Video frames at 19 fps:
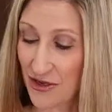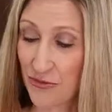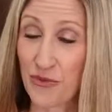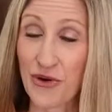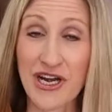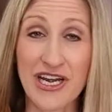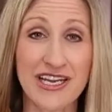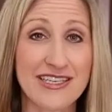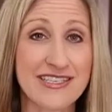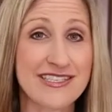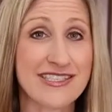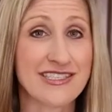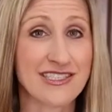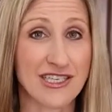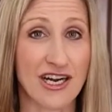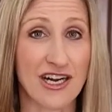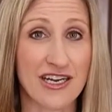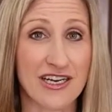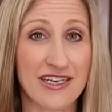And we're going to
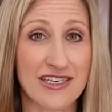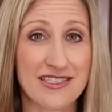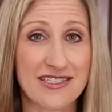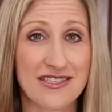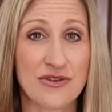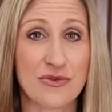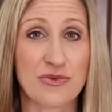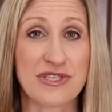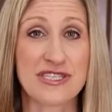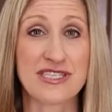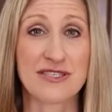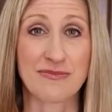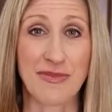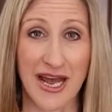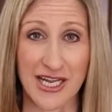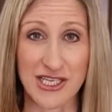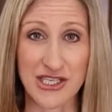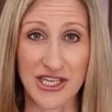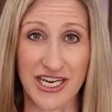start with
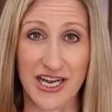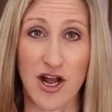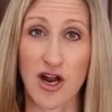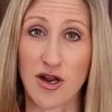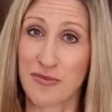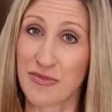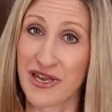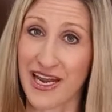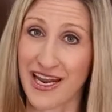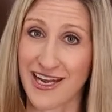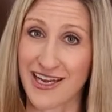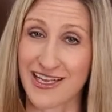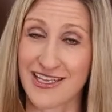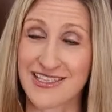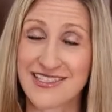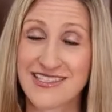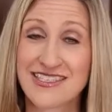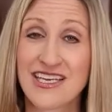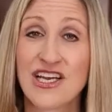smashing our
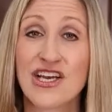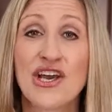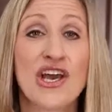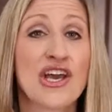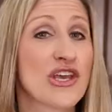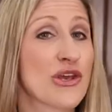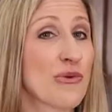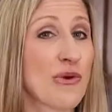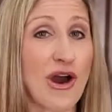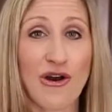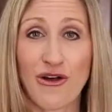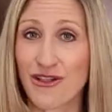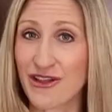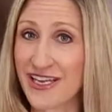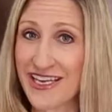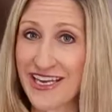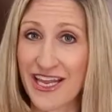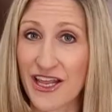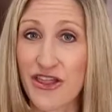bananas. You
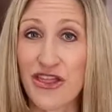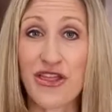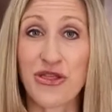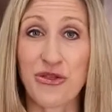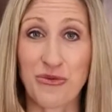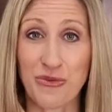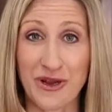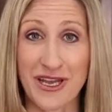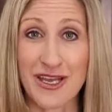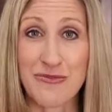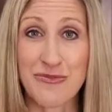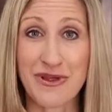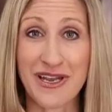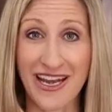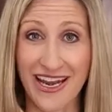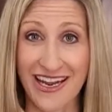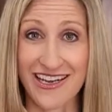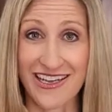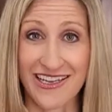only need 3
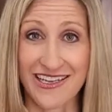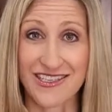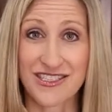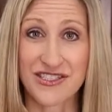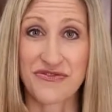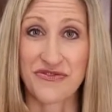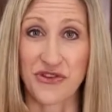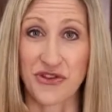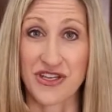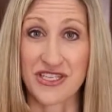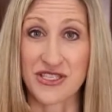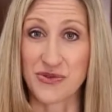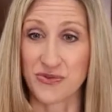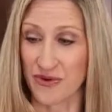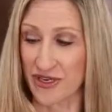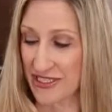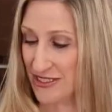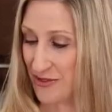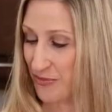bananas for this
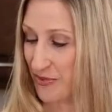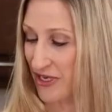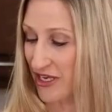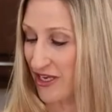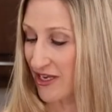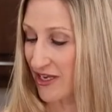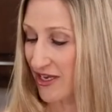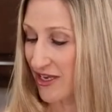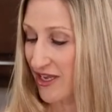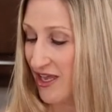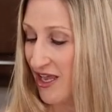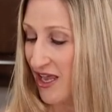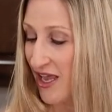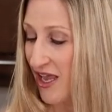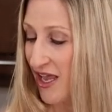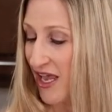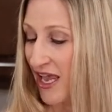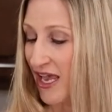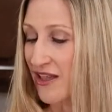recipe.
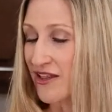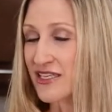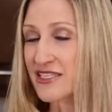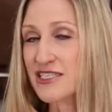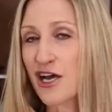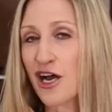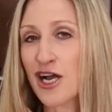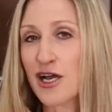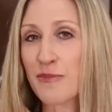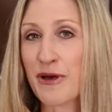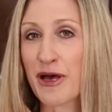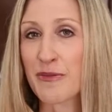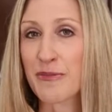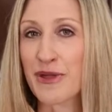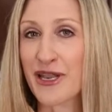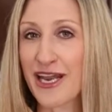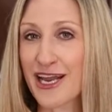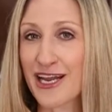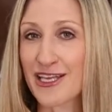And let's talk about
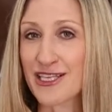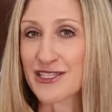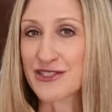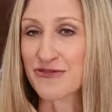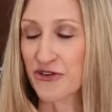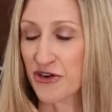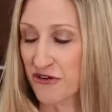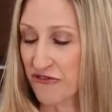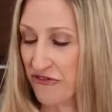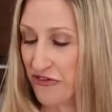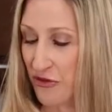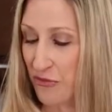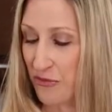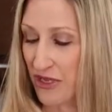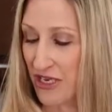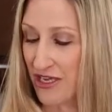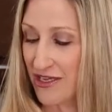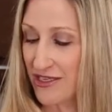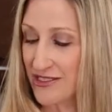bananas for a few
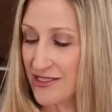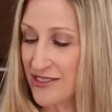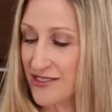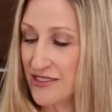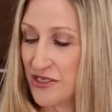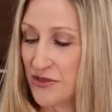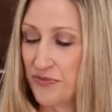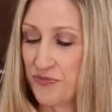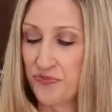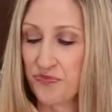minutes.